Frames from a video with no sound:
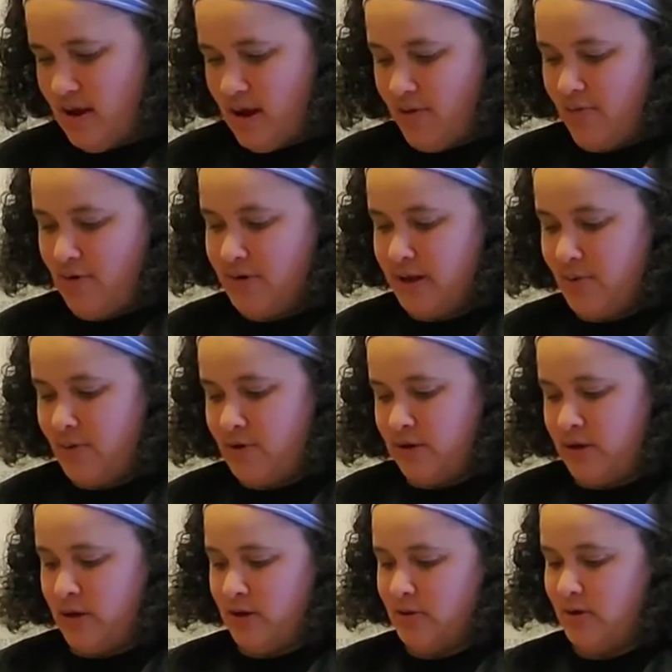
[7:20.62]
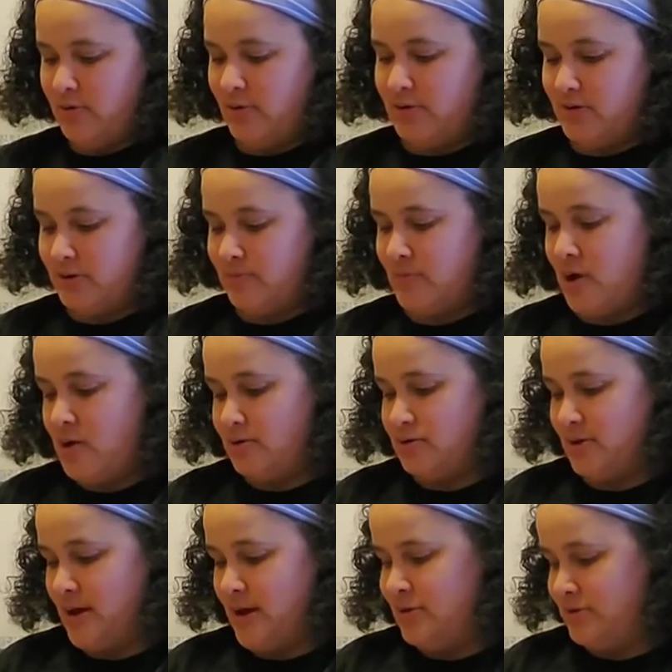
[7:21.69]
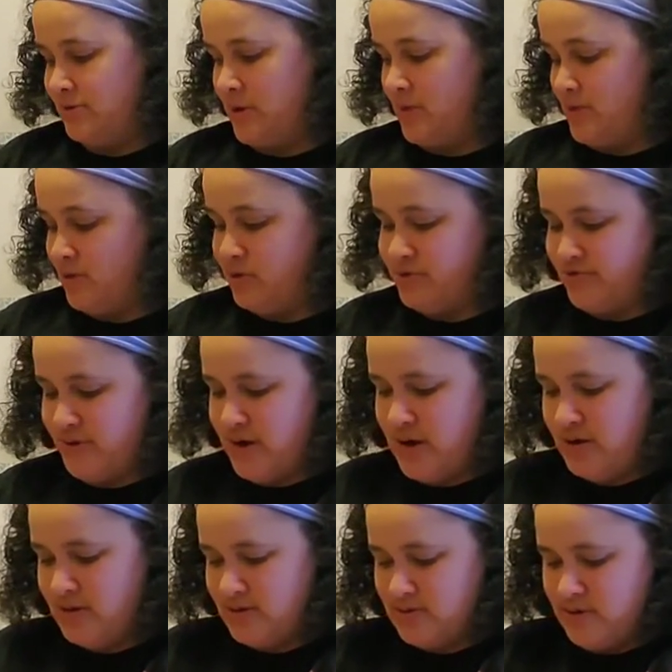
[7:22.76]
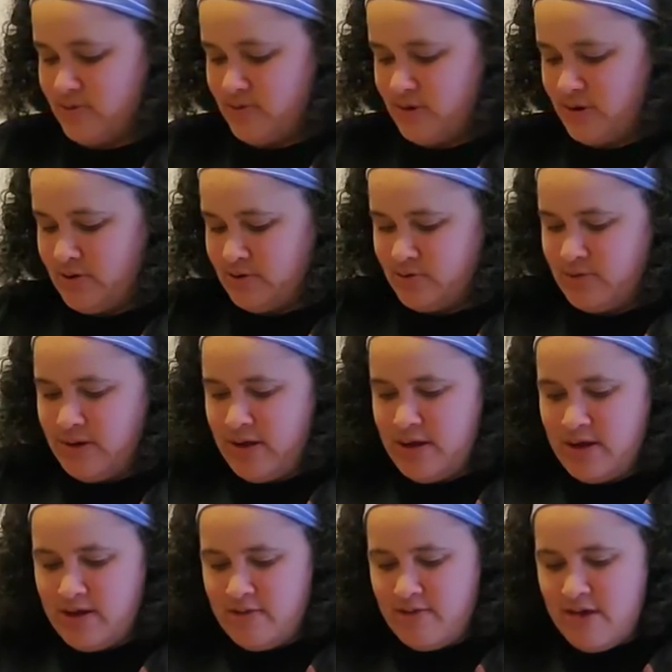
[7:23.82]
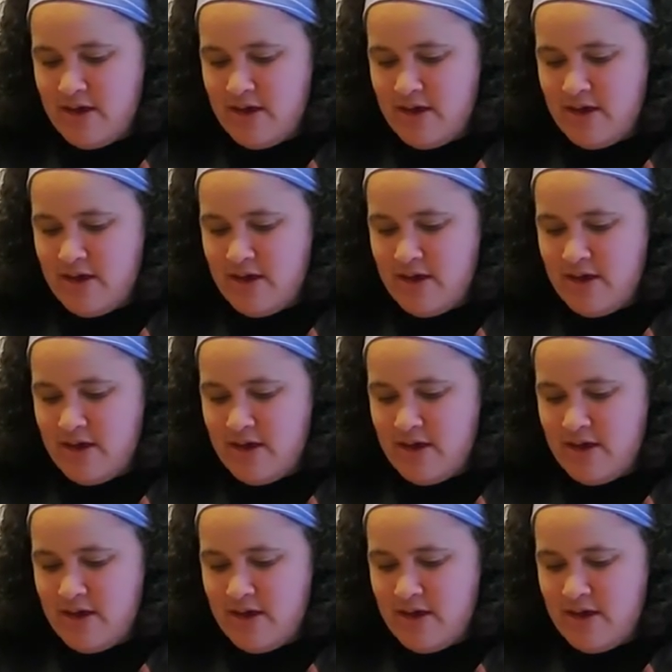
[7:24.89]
I really can't wait to get into the rest of the box, guys, because I'm intrigued to see what else we have.